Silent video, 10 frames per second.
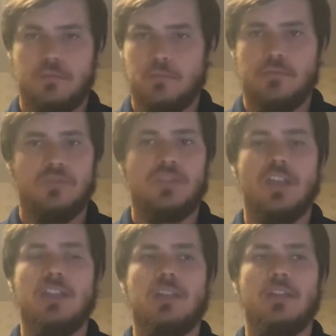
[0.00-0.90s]

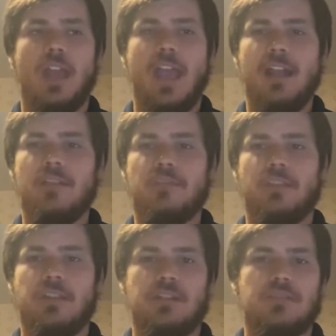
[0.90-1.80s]
Seeing
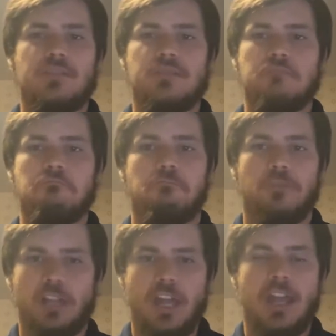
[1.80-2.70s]
athletes
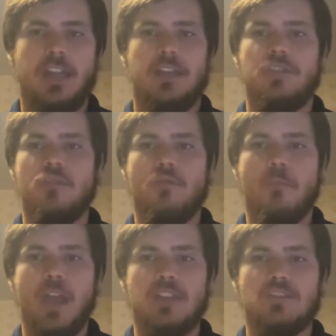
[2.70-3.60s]
play and do
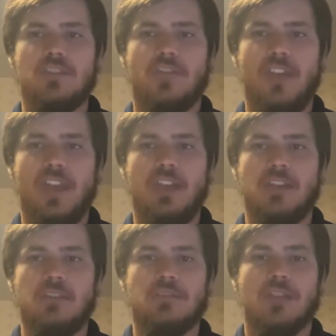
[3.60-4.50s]
amazing
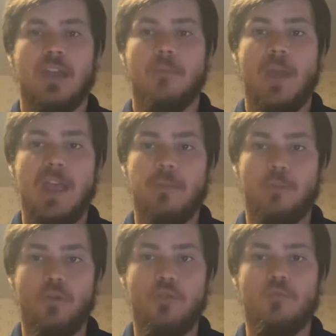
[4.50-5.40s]
things. Babe
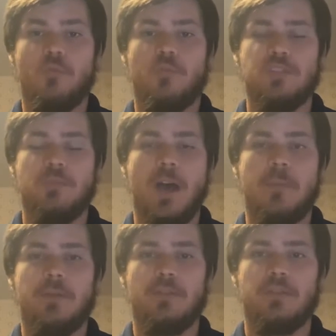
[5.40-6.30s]
Ruth was
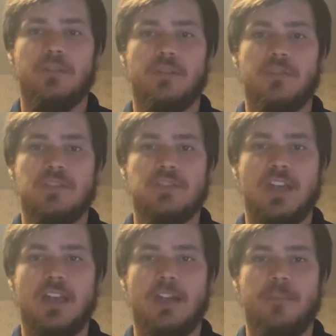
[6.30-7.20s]
popular during this
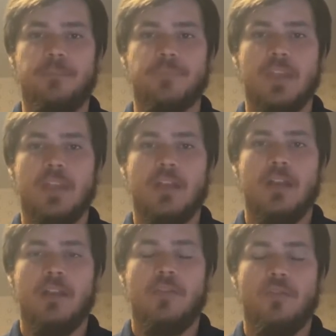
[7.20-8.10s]
time.
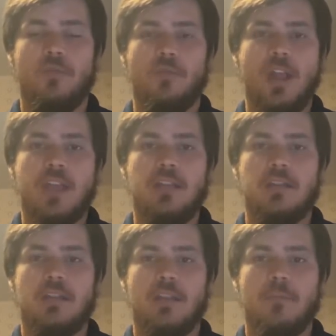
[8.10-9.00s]
The
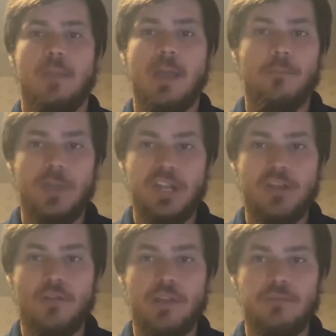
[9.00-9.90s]
great
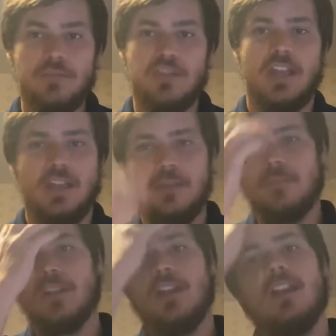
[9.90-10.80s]
Bambino, he was
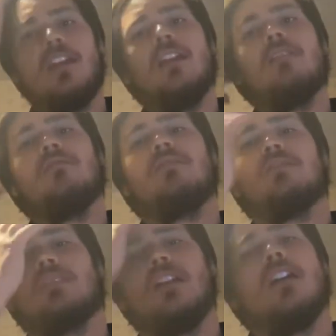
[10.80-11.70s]
named. He
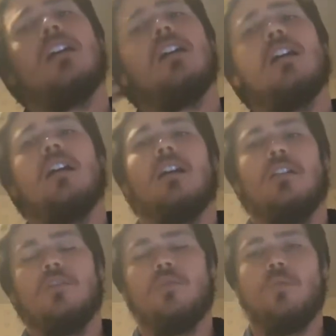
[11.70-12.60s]
was
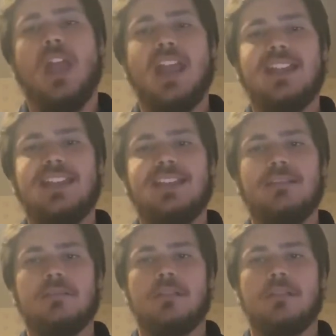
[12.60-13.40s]
the reigning